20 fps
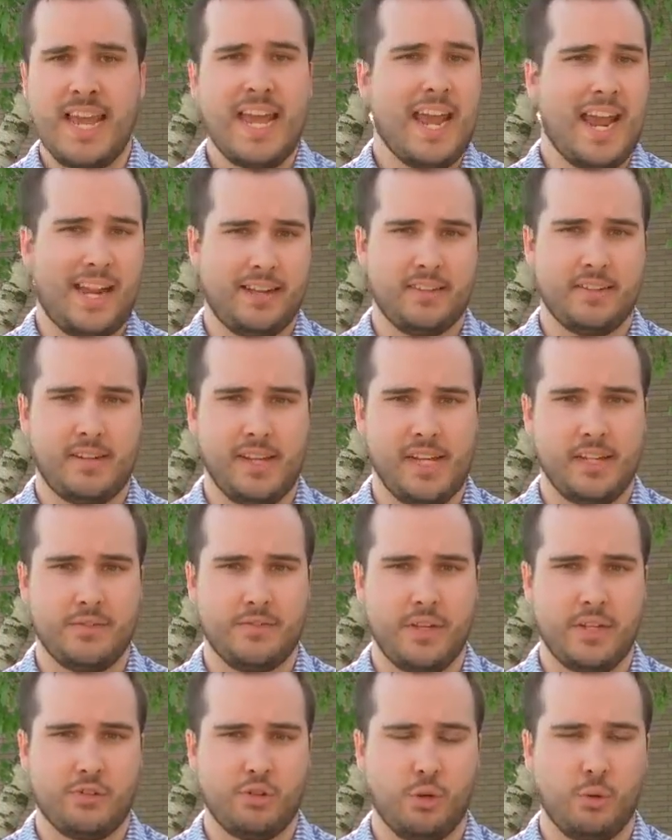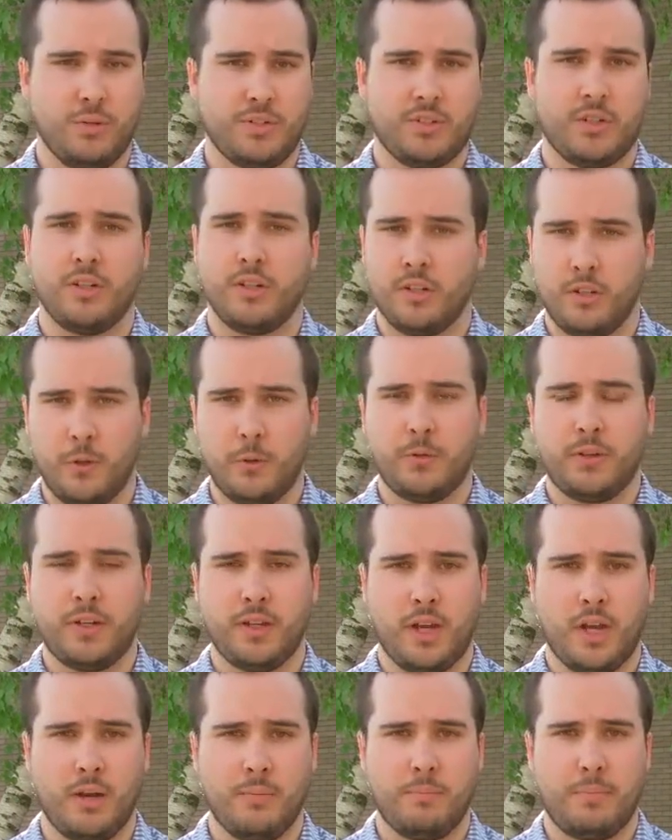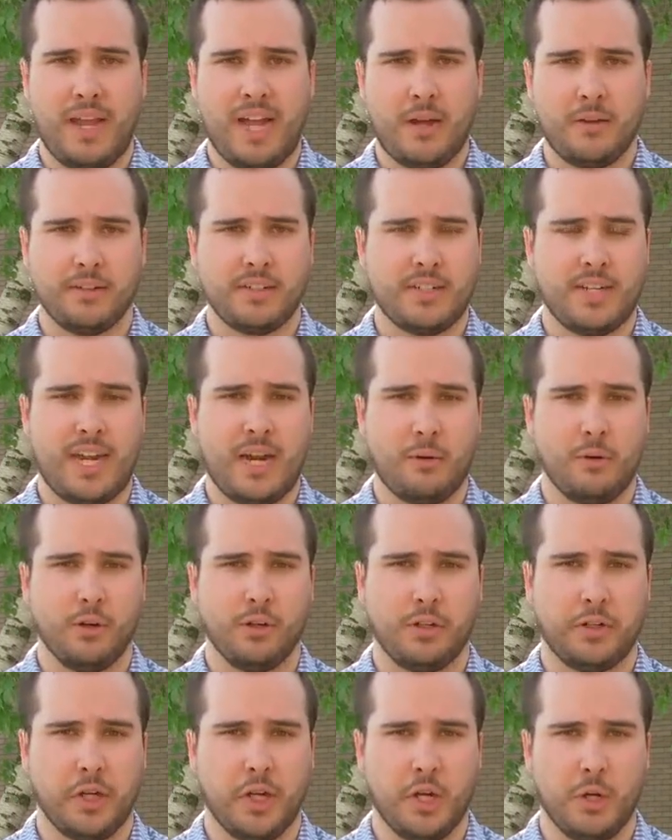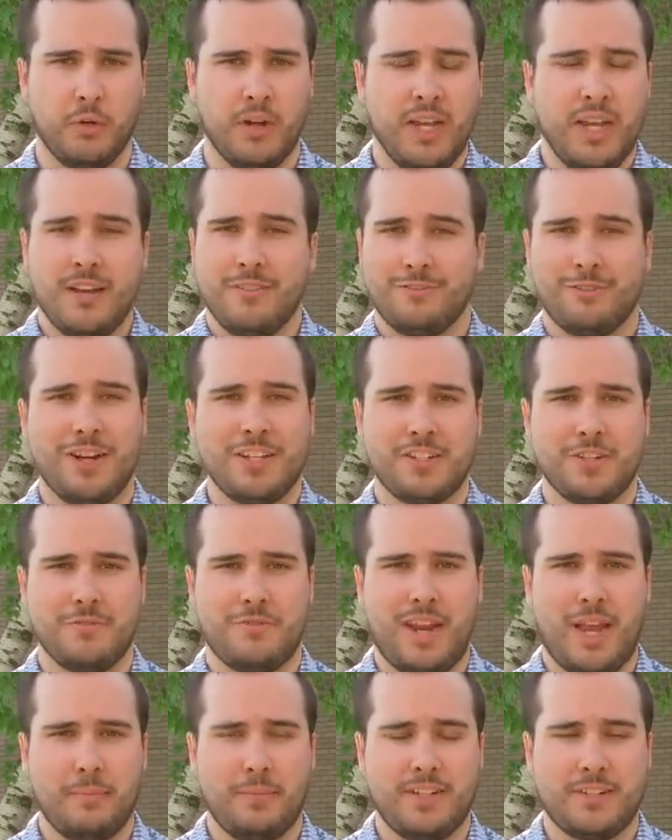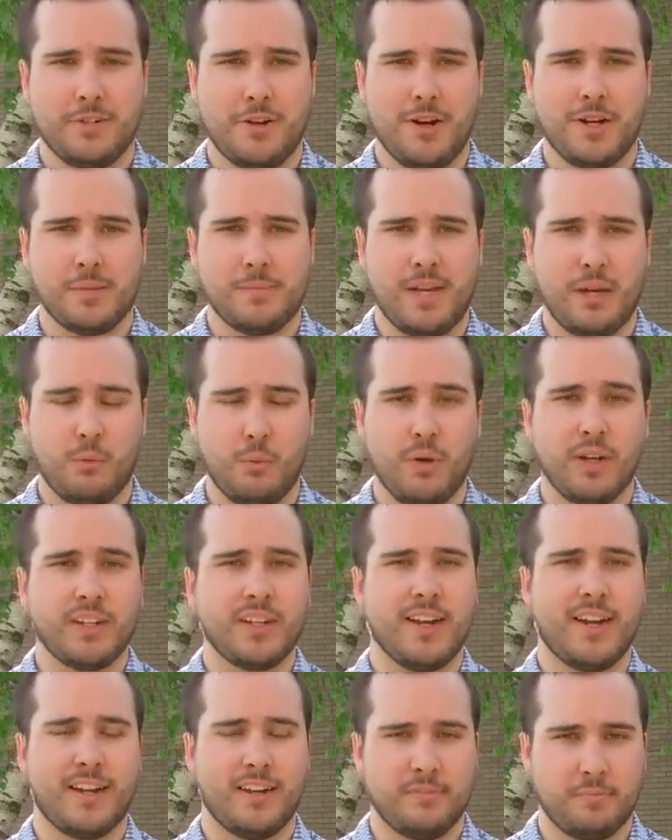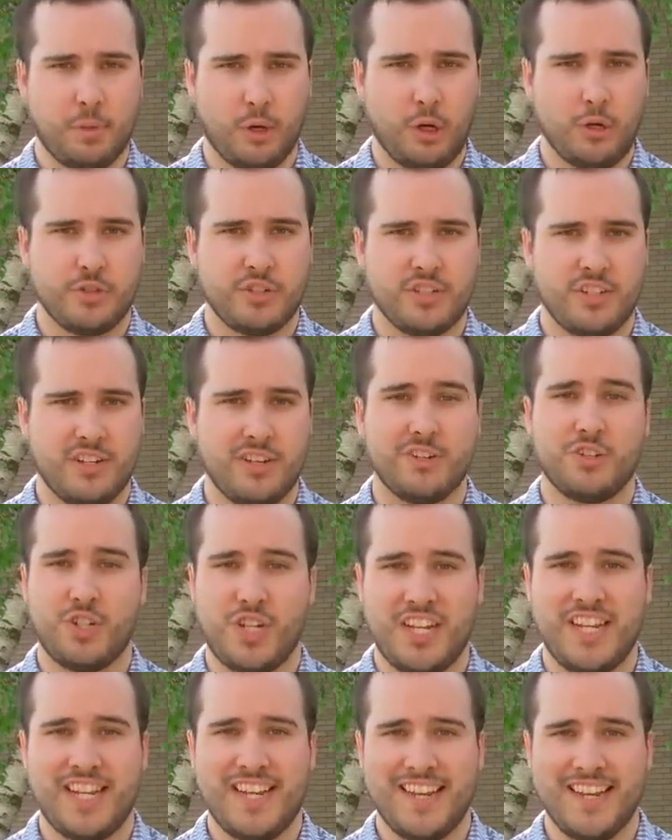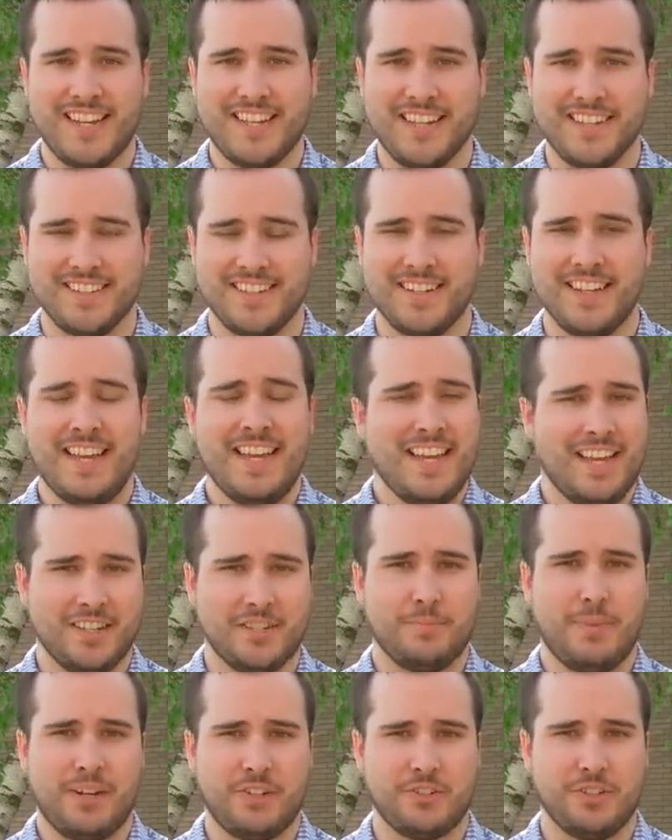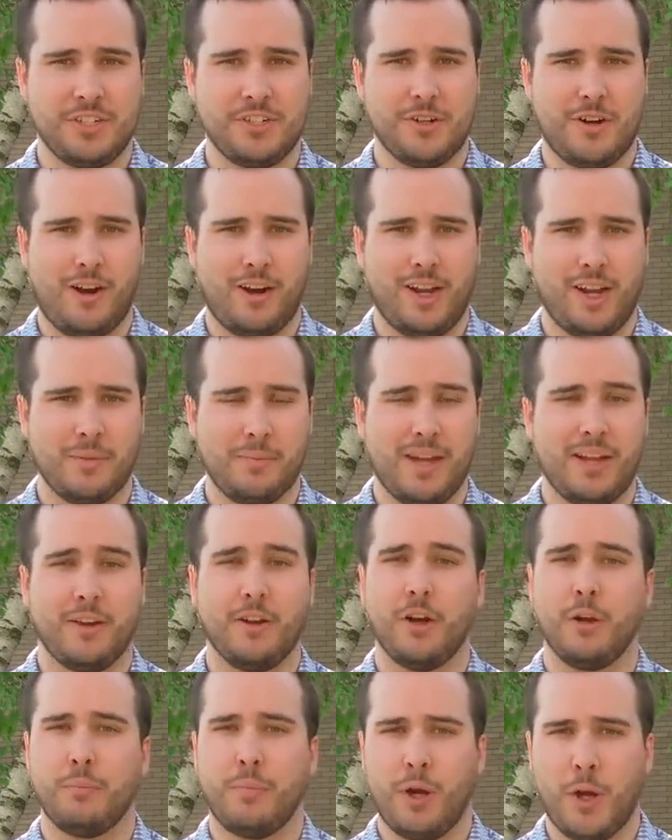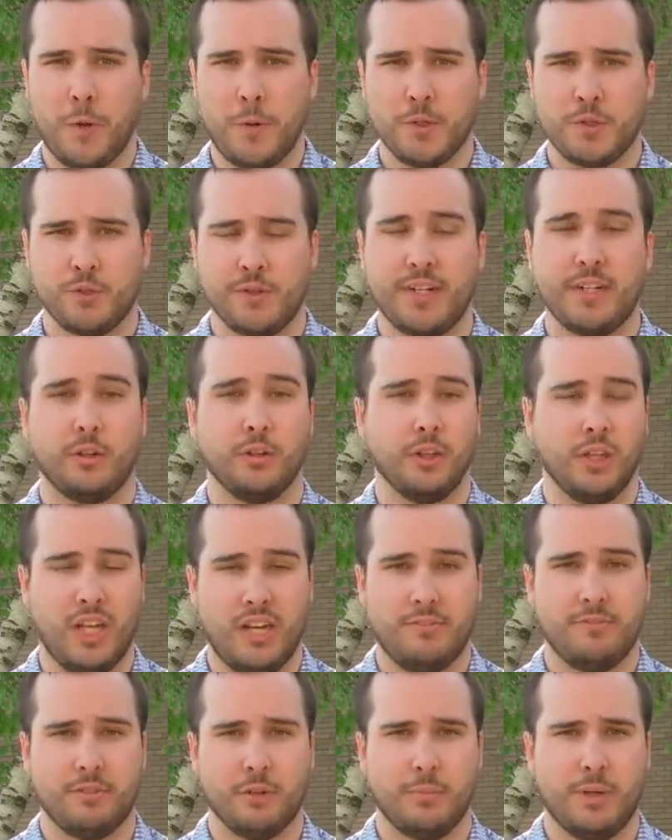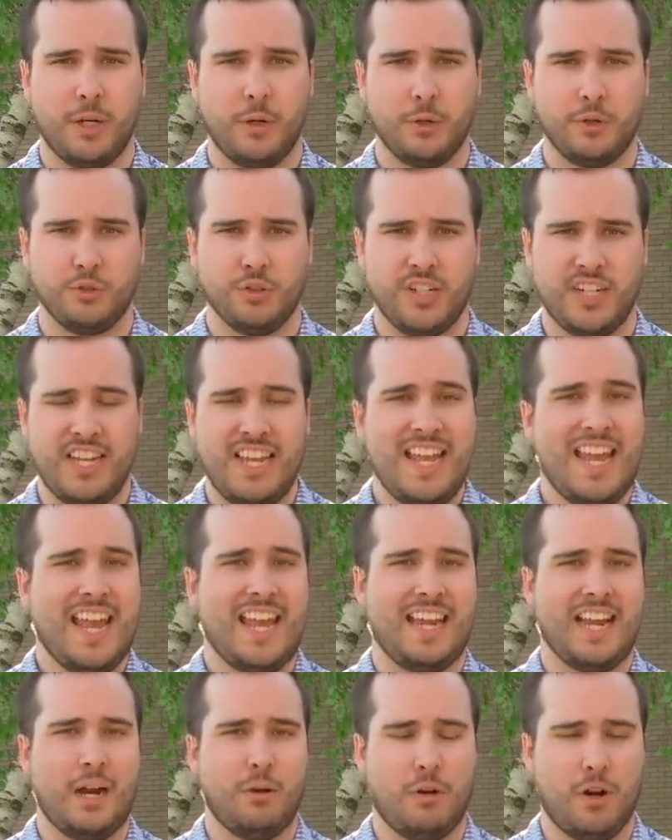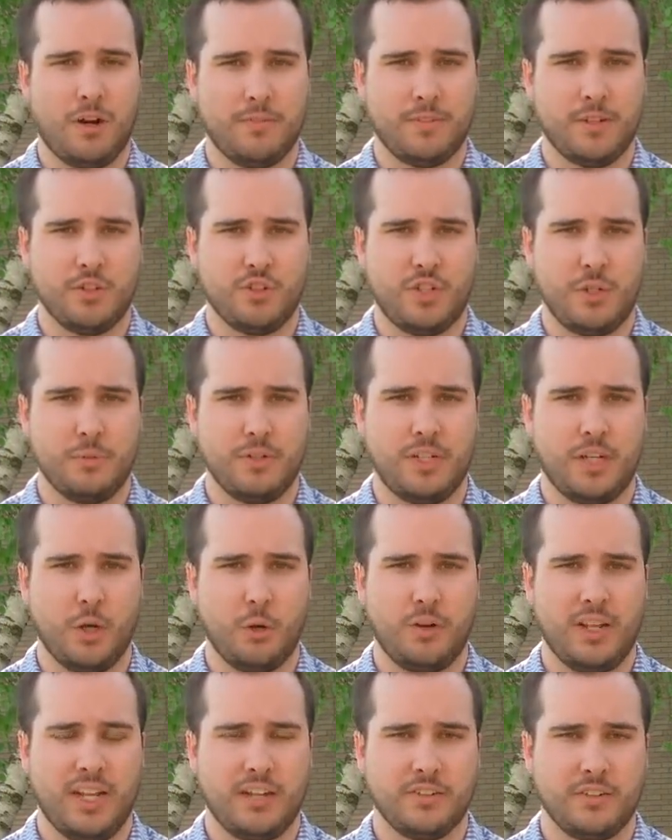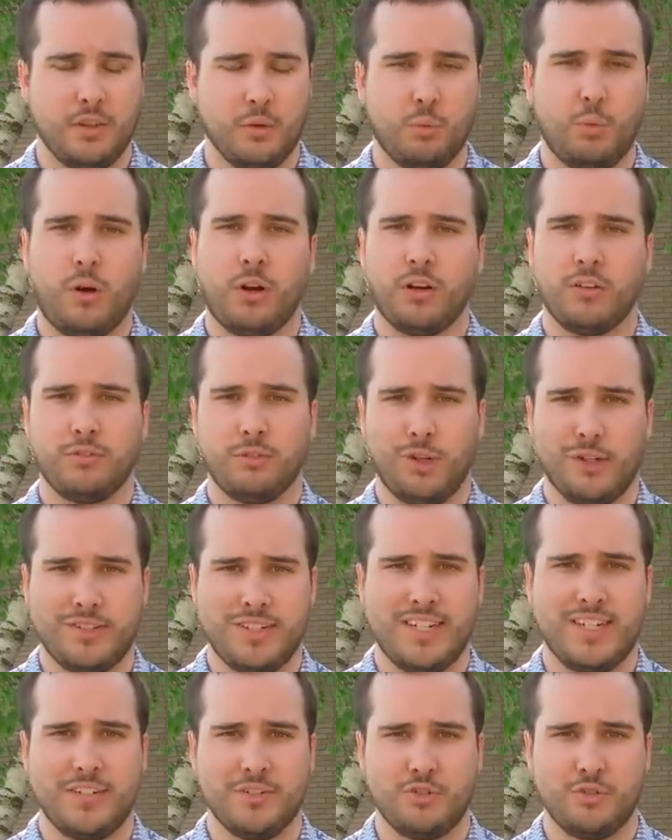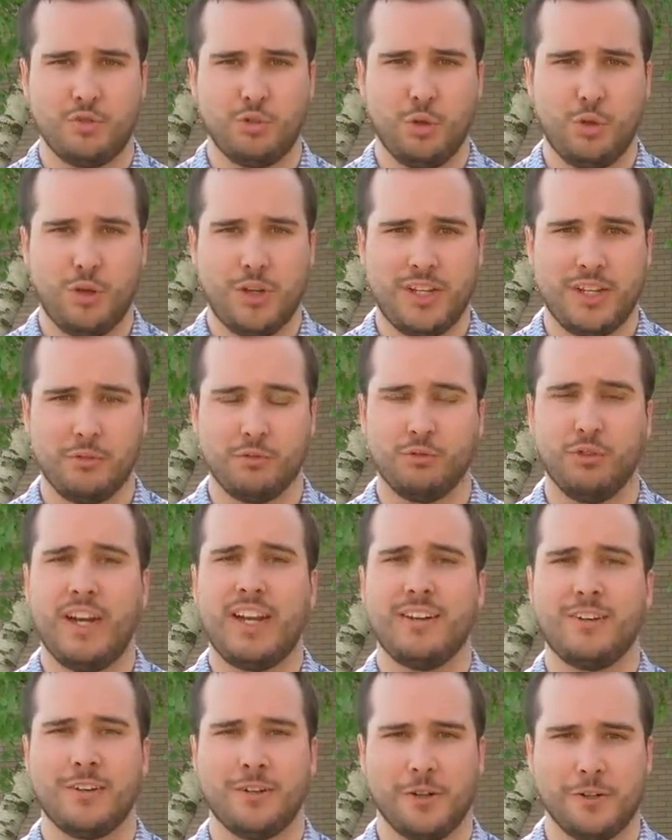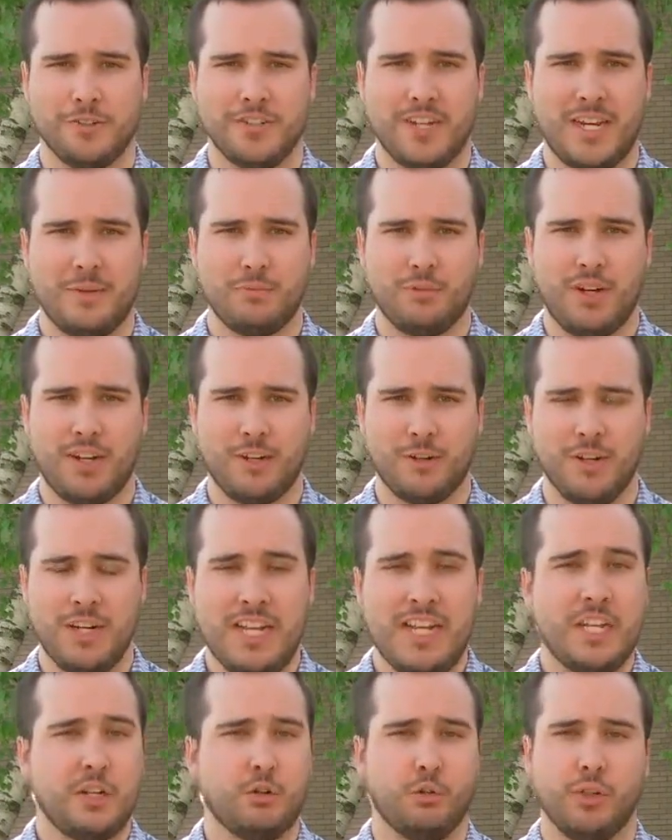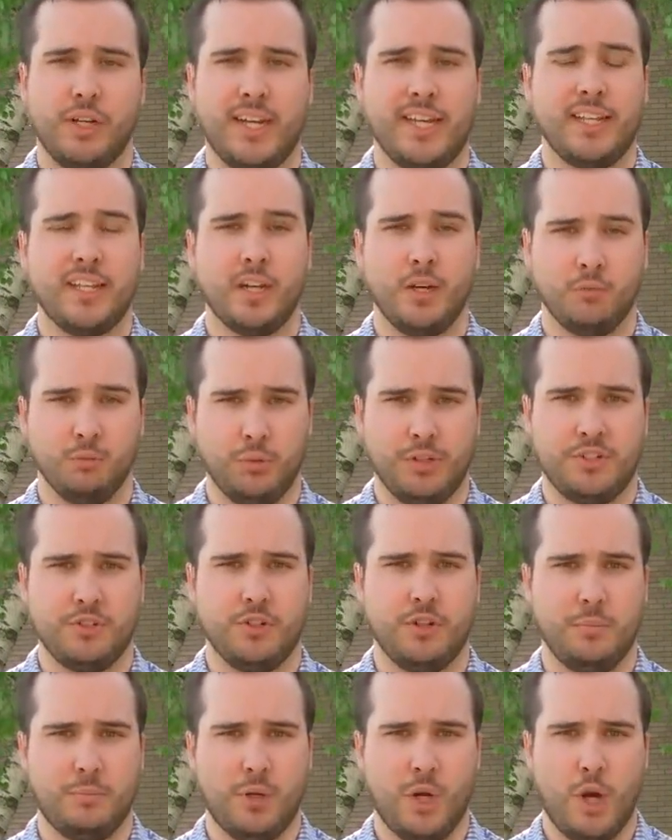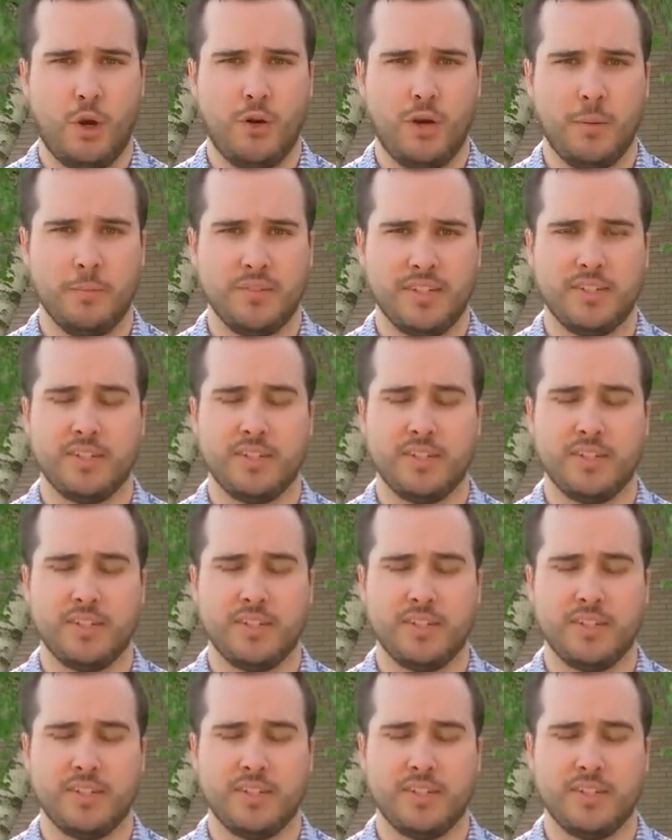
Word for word: At today's vigil, which concluded about an hour ago, friends and family talked about what kind of person she is, and especially talking about her poetry and her love for poetry, and how often she would go down to the waterfront in Troy and write on her typewriter, creating original poems.